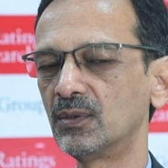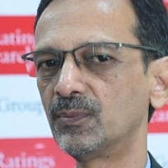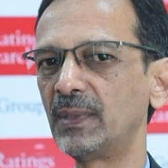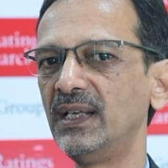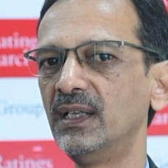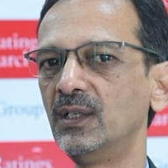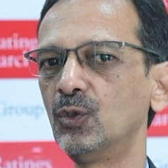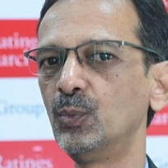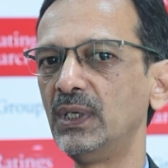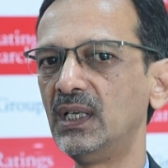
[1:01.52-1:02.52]
the
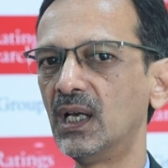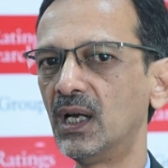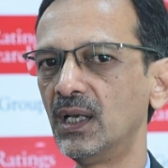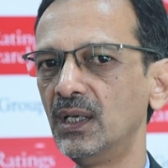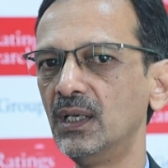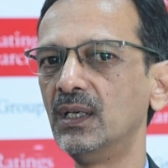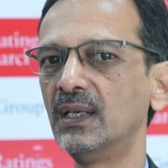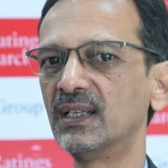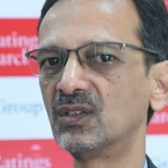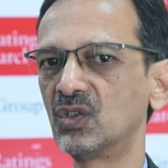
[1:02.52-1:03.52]
spending to be done in
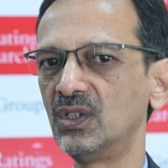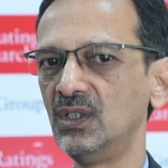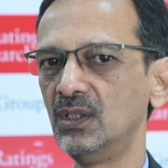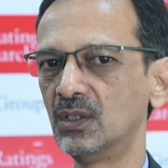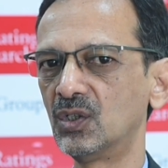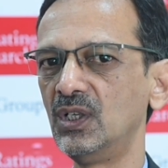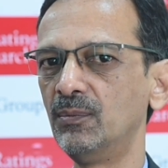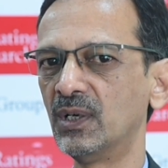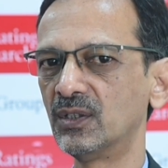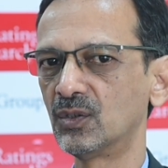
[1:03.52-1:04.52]
next
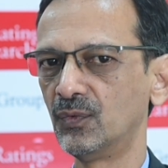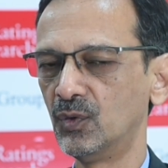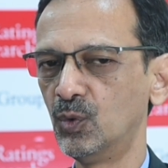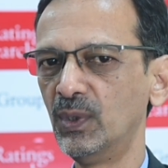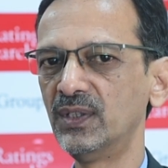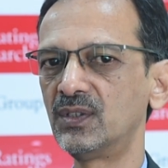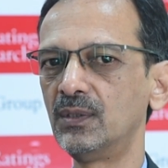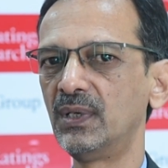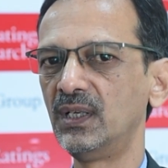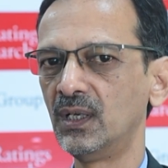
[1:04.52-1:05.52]
three months or 4 months,
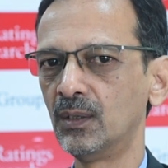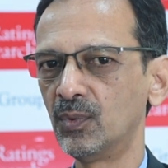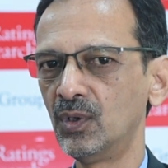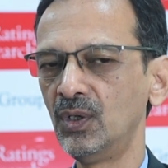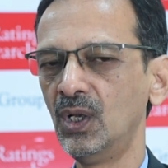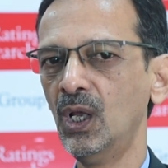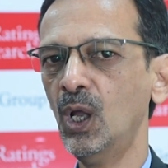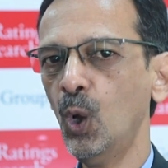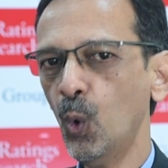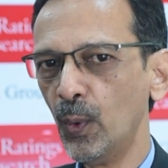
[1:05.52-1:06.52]
depending upon
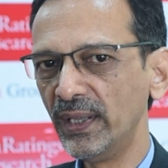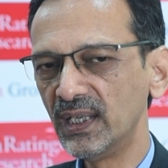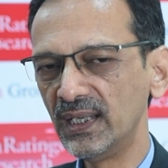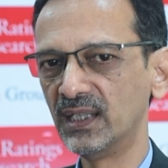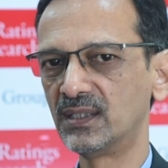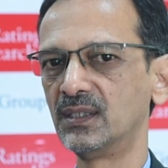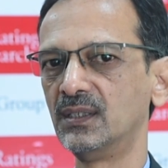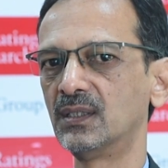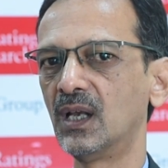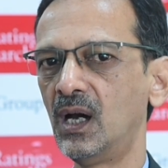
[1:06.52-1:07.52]
when the
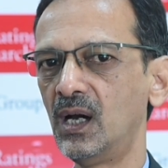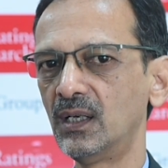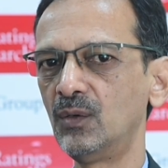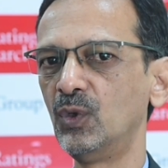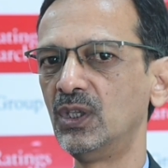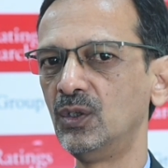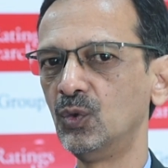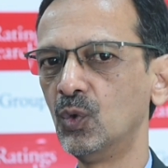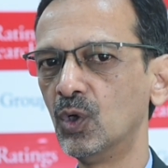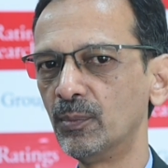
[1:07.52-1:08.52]
elections are and when the
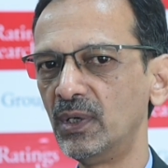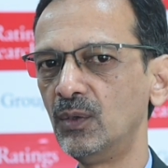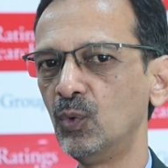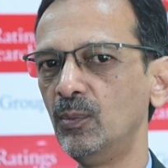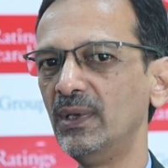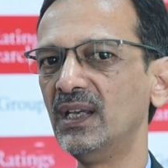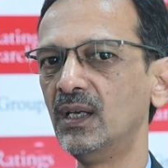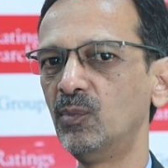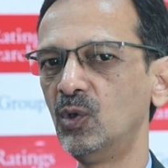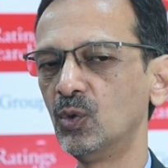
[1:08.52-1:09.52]
new government will be
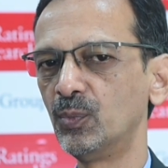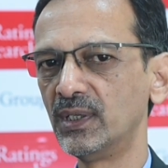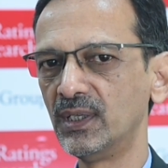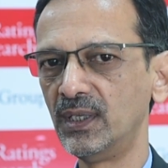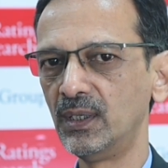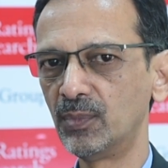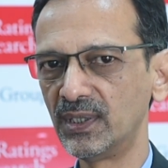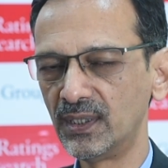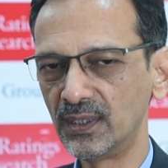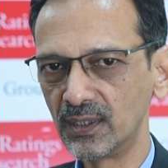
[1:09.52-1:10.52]
able to
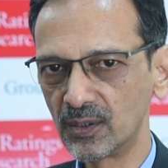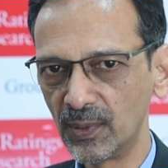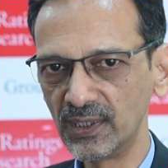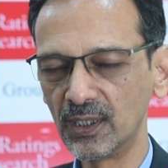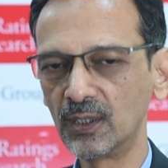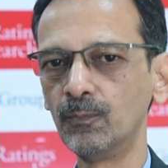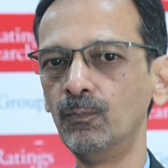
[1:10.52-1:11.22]
present its budget.